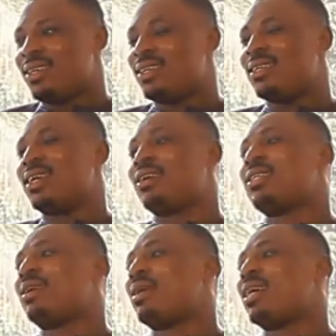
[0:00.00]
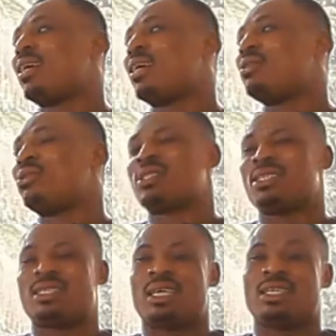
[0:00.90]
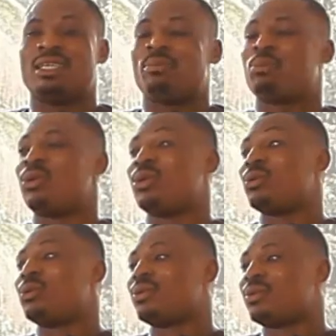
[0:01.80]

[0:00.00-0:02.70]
And then I'll tell my dad, oh, sincerely employing.